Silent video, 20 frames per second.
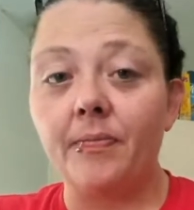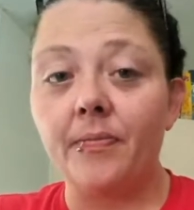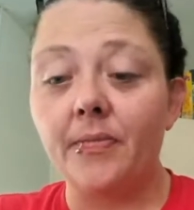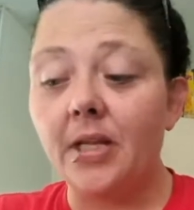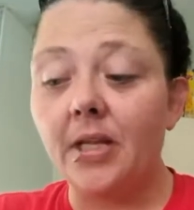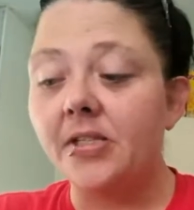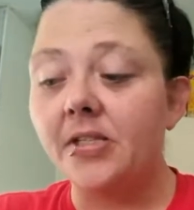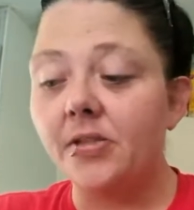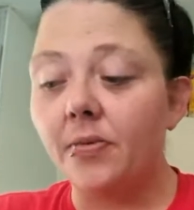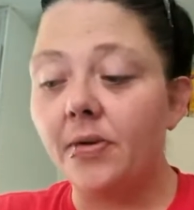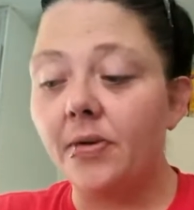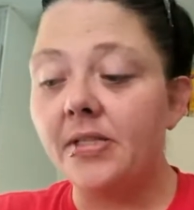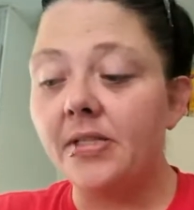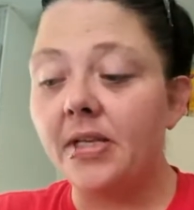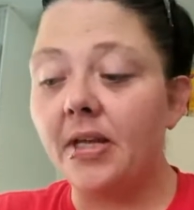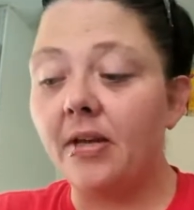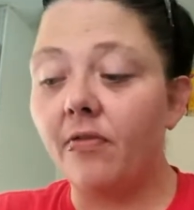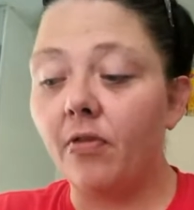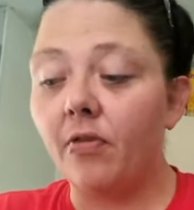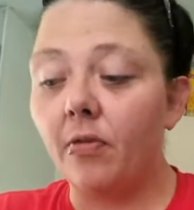That's the
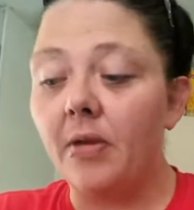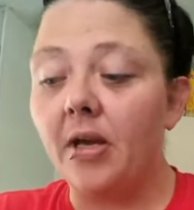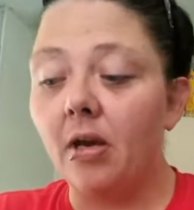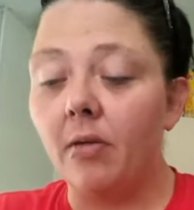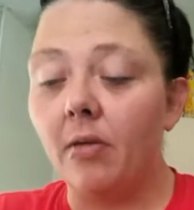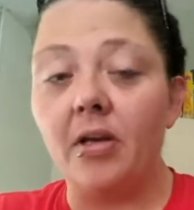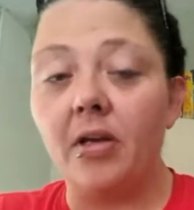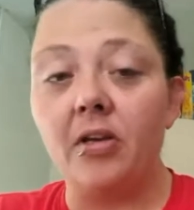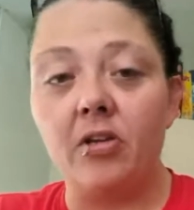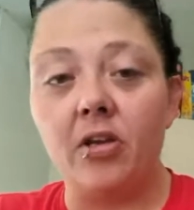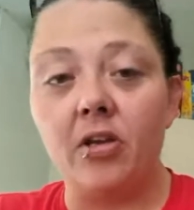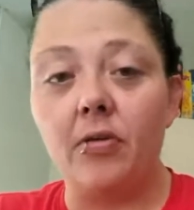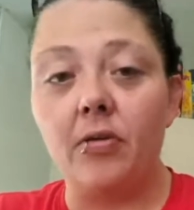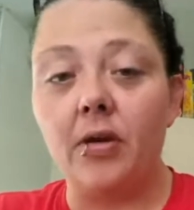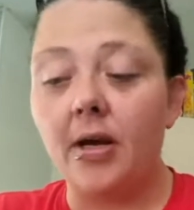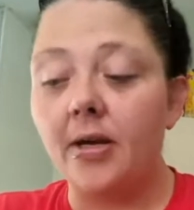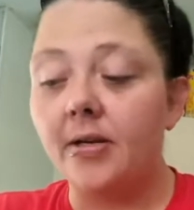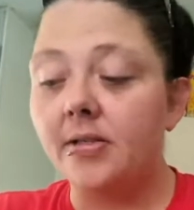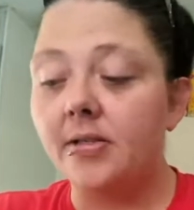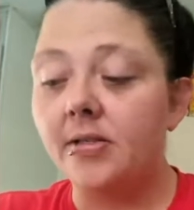reasoning for me coming to you
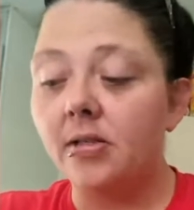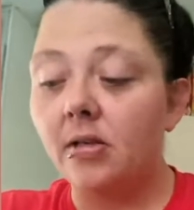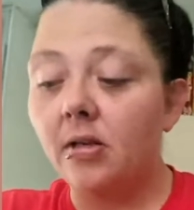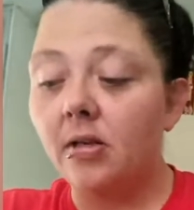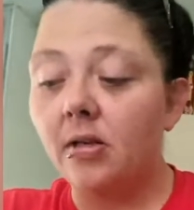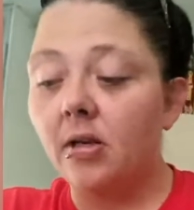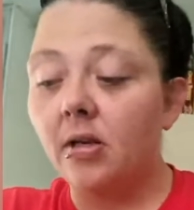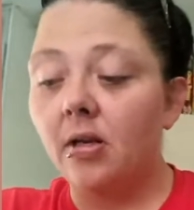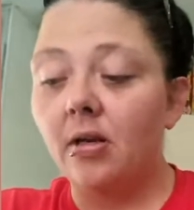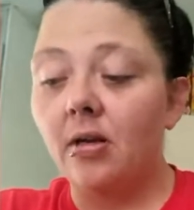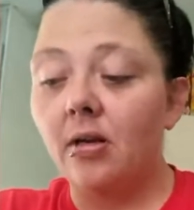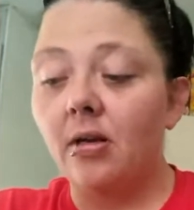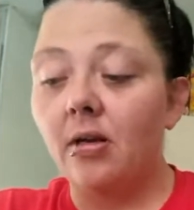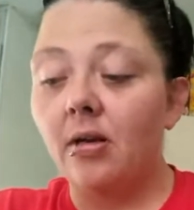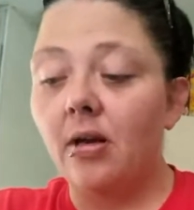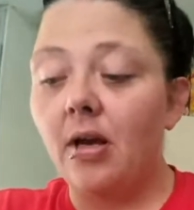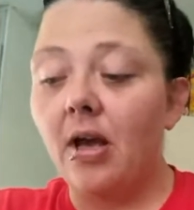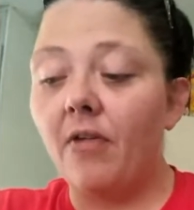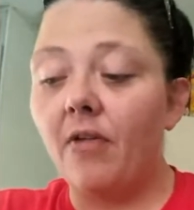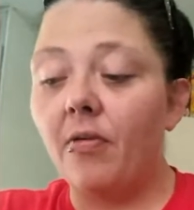guys.
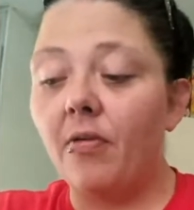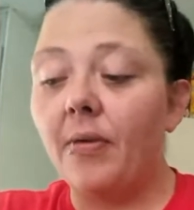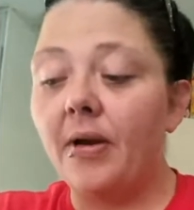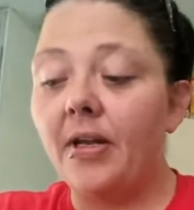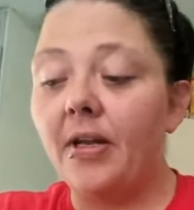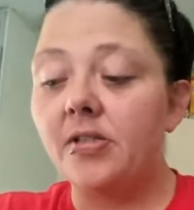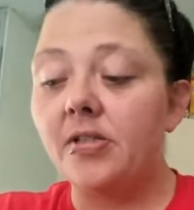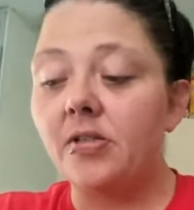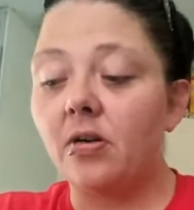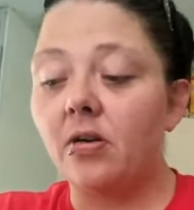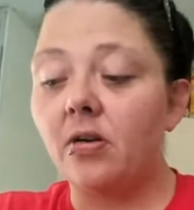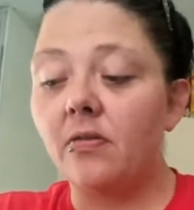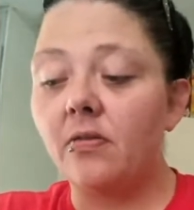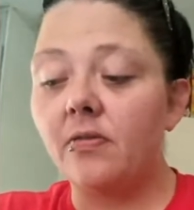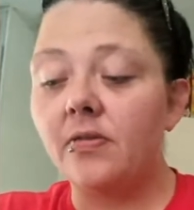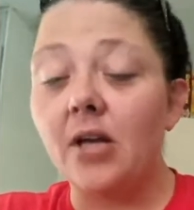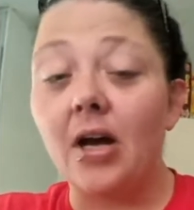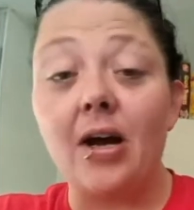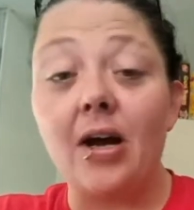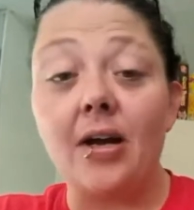Everybody
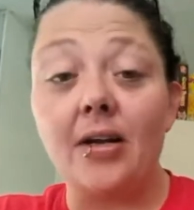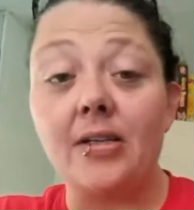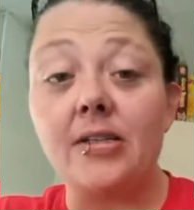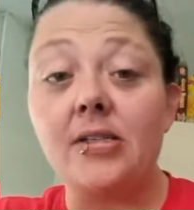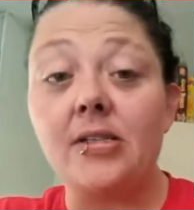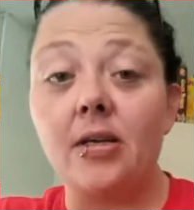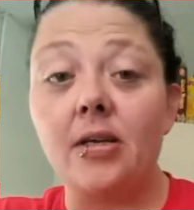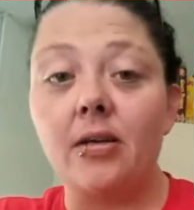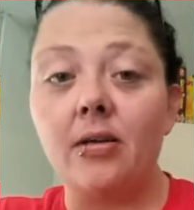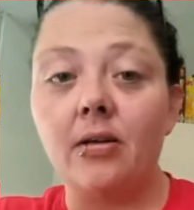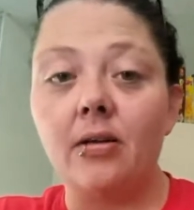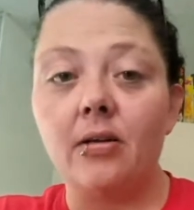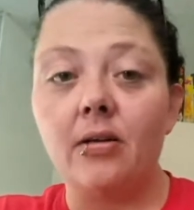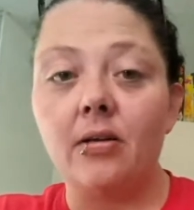deserves honesty.